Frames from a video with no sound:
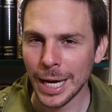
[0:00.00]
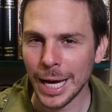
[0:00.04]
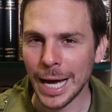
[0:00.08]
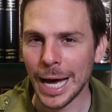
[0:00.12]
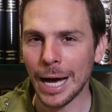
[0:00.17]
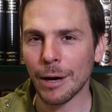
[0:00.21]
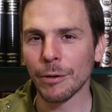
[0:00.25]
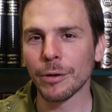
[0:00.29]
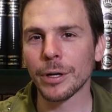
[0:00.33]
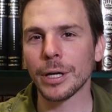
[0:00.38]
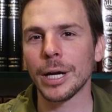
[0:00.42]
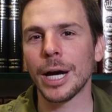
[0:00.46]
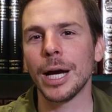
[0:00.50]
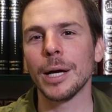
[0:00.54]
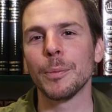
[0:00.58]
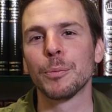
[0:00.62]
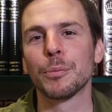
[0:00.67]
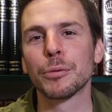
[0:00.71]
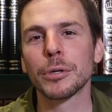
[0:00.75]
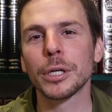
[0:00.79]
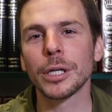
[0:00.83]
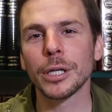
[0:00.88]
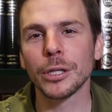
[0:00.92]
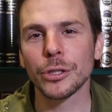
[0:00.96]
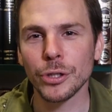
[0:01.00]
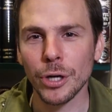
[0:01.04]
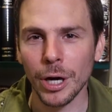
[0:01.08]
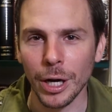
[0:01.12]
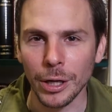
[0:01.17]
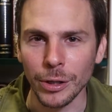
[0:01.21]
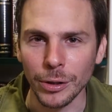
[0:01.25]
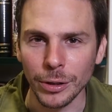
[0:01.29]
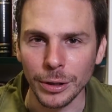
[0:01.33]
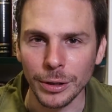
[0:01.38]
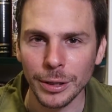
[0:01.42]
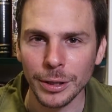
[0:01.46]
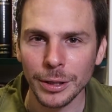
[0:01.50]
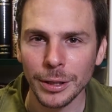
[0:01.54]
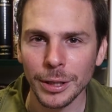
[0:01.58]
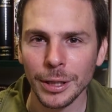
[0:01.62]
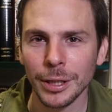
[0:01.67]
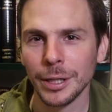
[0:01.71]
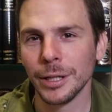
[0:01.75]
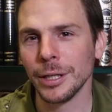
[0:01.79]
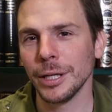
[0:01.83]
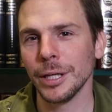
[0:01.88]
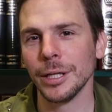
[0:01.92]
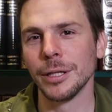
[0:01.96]
How can I bring a child
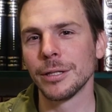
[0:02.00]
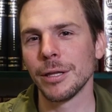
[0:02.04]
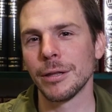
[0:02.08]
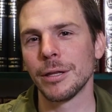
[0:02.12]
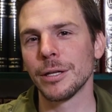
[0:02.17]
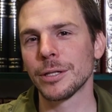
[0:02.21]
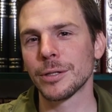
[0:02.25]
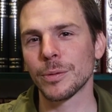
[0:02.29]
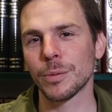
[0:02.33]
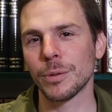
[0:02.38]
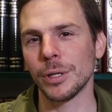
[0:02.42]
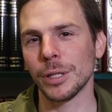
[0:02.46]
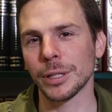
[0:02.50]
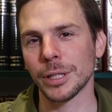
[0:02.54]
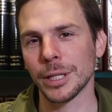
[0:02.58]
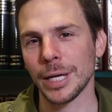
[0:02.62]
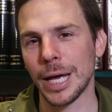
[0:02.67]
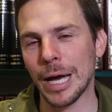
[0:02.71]
into this world?